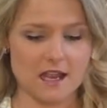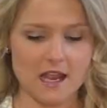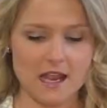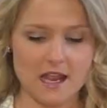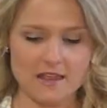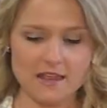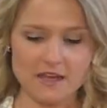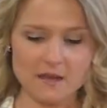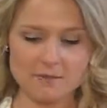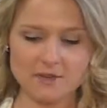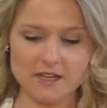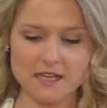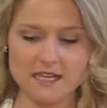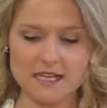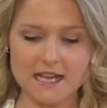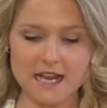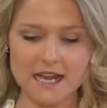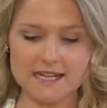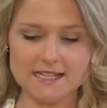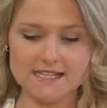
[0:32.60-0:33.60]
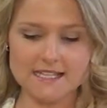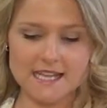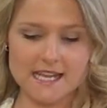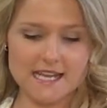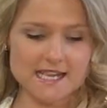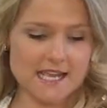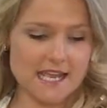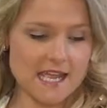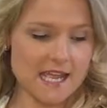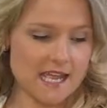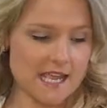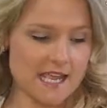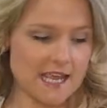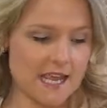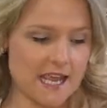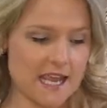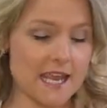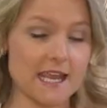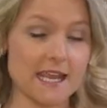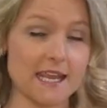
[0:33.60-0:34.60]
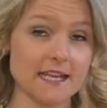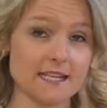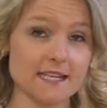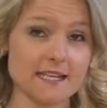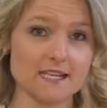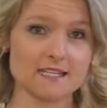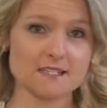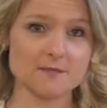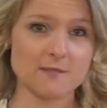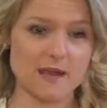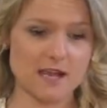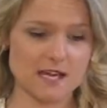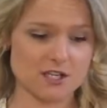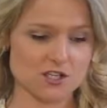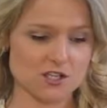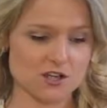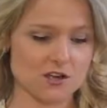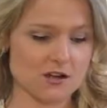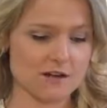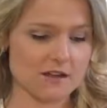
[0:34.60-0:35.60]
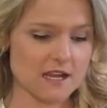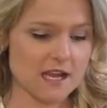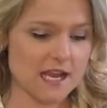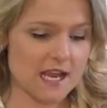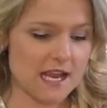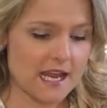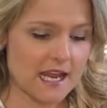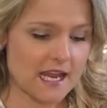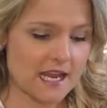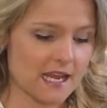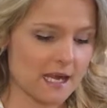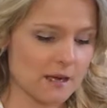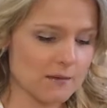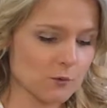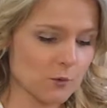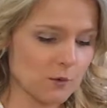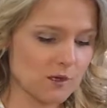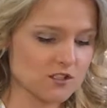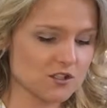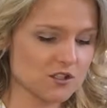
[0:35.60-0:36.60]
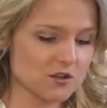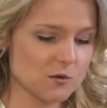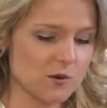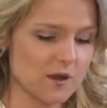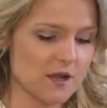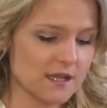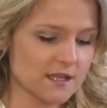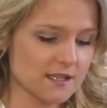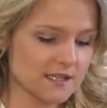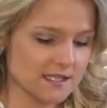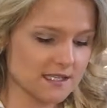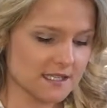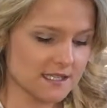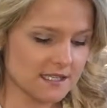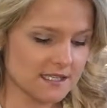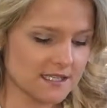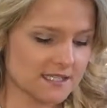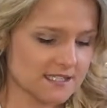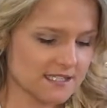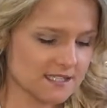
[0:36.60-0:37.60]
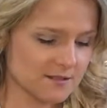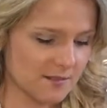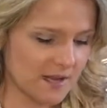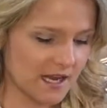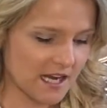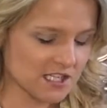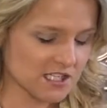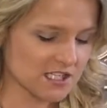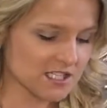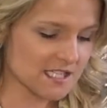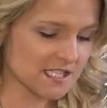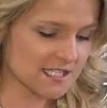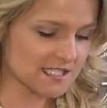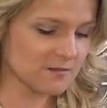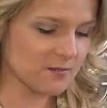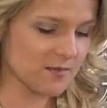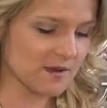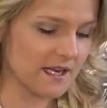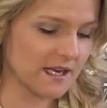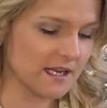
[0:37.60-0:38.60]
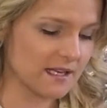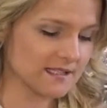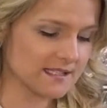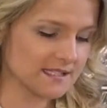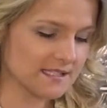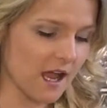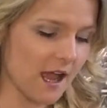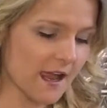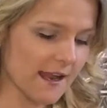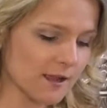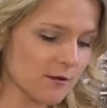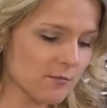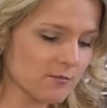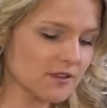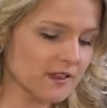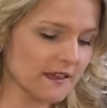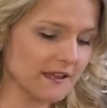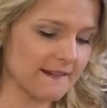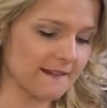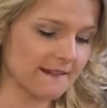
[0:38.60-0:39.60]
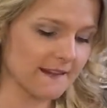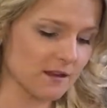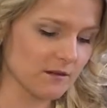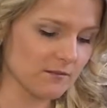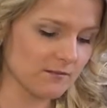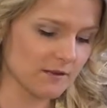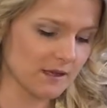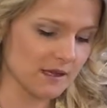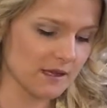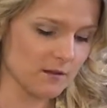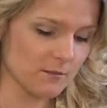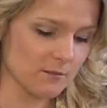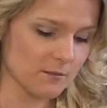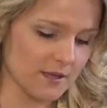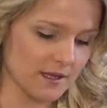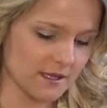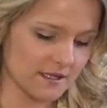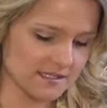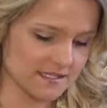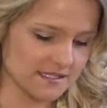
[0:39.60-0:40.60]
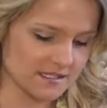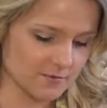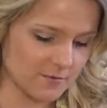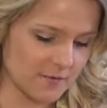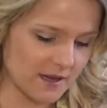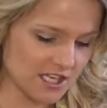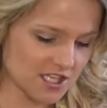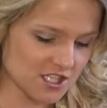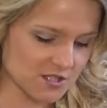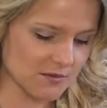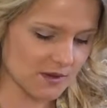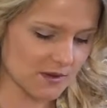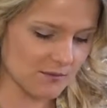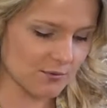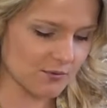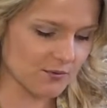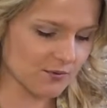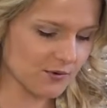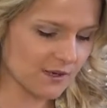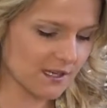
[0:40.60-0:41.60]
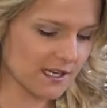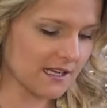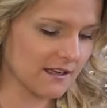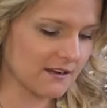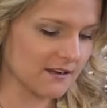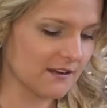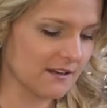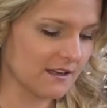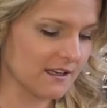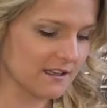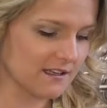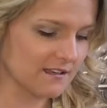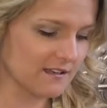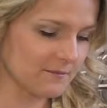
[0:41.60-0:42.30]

And then I'm going to take a hand smasher and I'm going to smash these beans. Not completely, but smash them up pretty good.